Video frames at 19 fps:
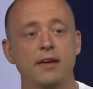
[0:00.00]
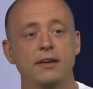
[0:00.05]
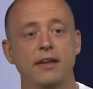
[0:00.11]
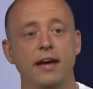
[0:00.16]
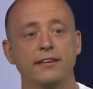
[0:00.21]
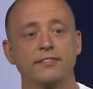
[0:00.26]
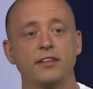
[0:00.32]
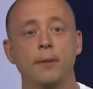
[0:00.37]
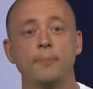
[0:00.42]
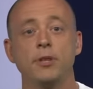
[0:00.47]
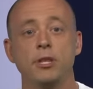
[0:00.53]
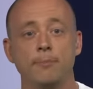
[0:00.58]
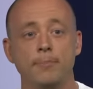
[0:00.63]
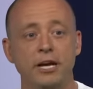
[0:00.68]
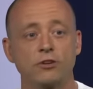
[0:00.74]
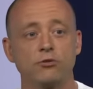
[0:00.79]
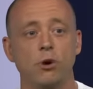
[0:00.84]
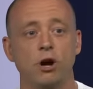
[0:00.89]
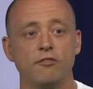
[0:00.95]
Next up in the
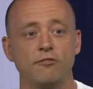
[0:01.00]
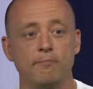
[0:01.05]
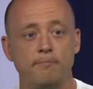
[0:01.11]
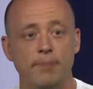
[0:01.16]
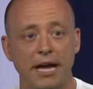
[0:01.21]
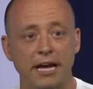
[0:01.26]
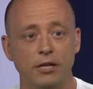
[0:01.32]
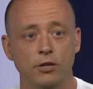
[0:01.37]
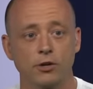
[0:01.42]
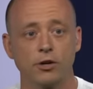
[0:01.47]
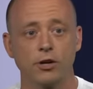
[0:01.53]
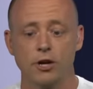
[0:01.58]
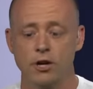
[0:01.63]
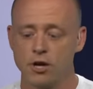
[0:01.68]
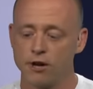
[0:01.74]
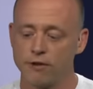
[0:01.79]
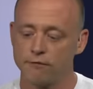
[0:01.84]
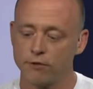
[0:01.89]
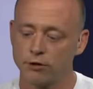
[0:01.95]
Big twelve, Baylor
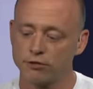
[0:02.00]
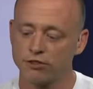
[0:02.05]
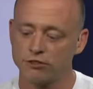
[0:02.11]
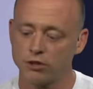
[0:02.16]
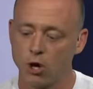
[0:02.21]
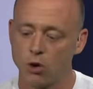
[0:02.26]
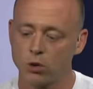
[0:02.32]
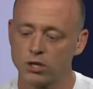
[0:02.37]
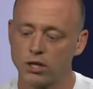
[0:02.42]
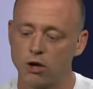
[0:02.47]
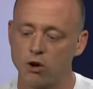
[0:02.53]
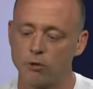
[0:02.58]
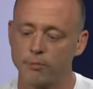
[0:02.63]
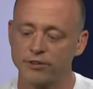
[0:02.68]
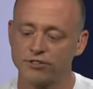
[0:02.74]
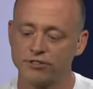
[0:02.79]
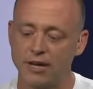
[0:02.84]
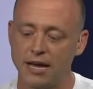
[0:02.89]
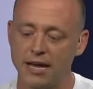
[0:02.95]
versus
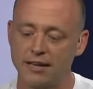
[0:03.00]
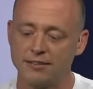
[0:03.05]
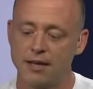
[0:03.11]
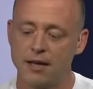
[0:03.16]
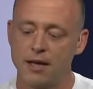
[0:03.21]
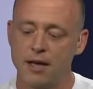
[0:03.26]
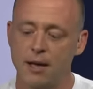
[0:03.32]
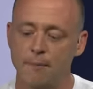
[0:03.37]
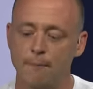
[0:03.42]
Oklahoma State.